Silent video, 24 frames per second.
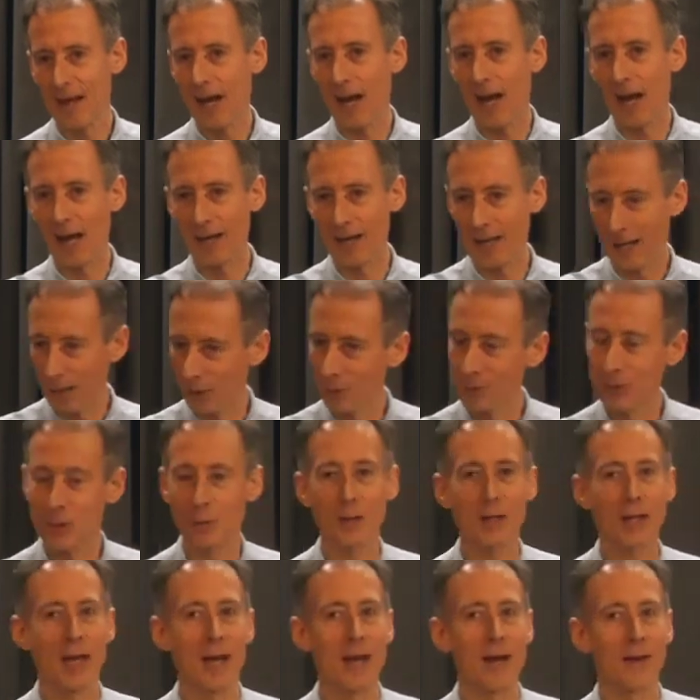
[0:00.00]
and held to
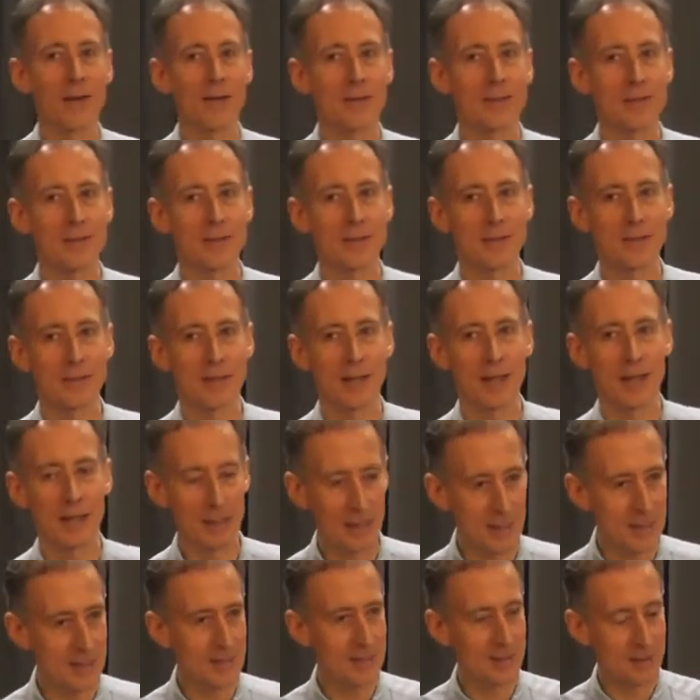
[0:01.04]
account, at
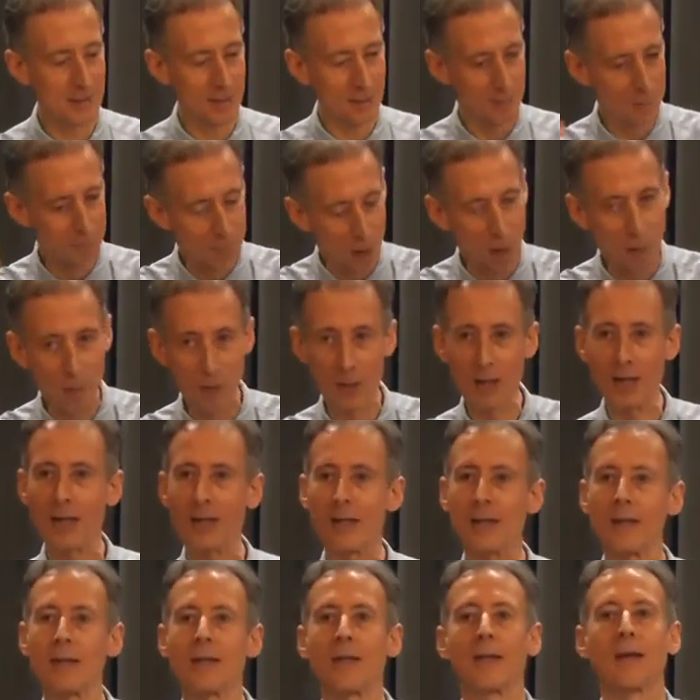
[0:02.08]
least
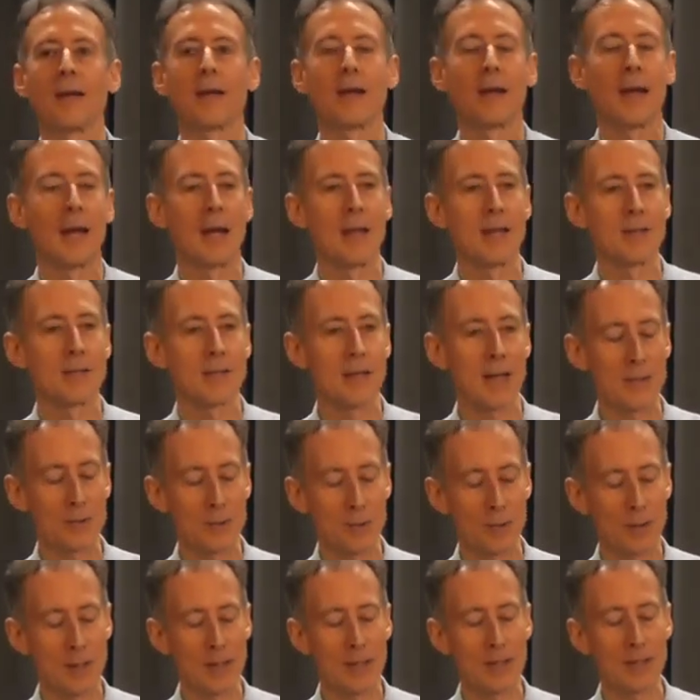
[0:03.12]
morally and
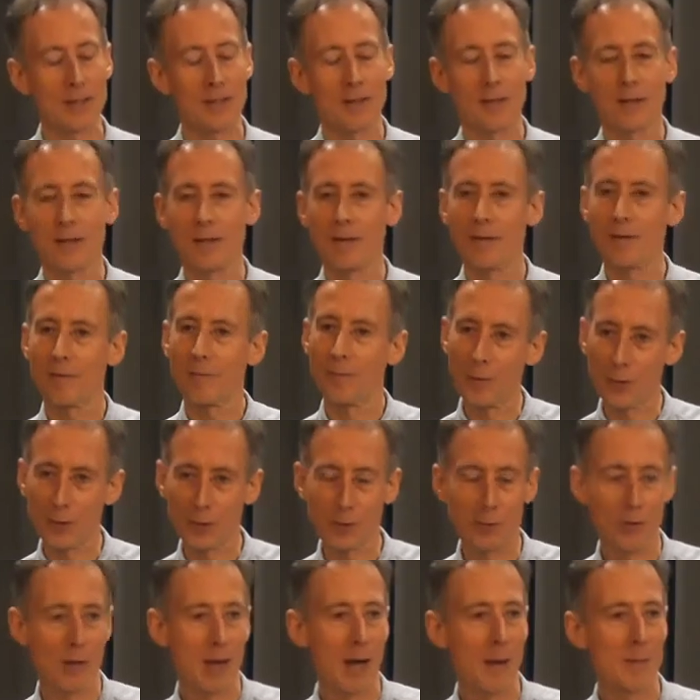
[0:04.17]
intellectually, for the
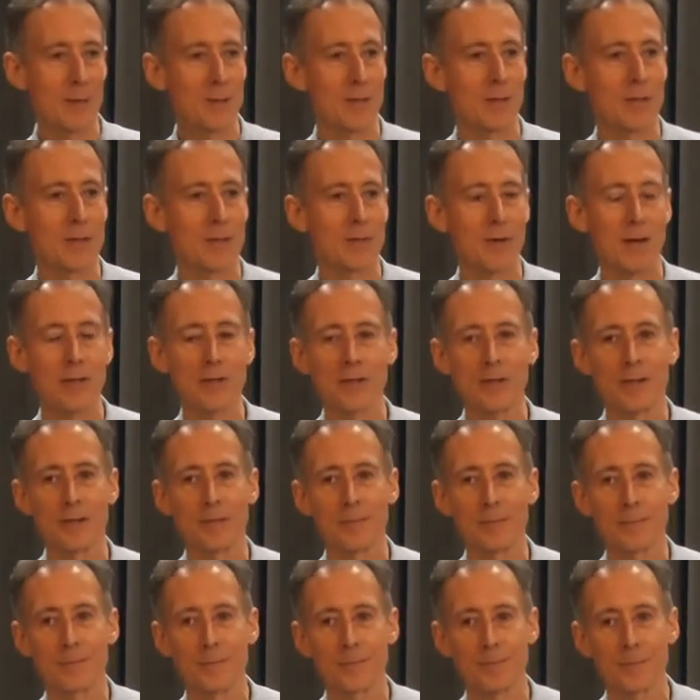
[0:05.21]
crimes of his
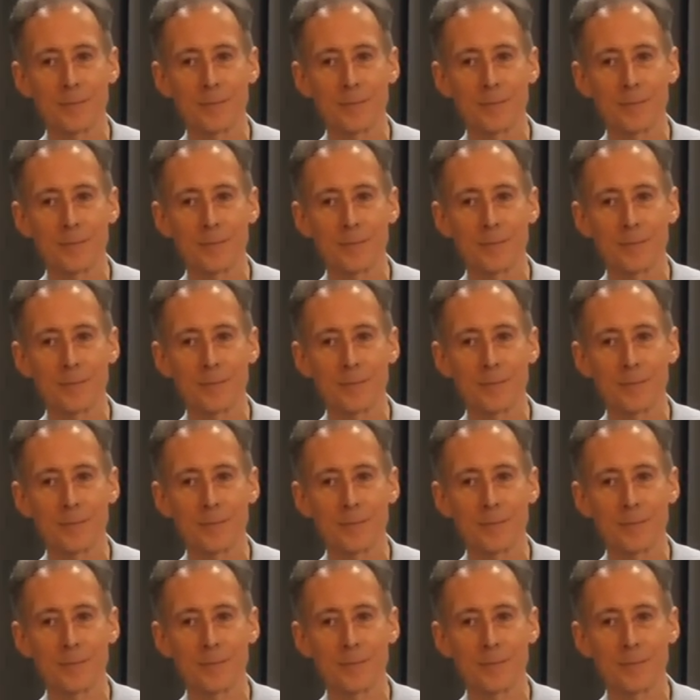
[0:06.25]
regime.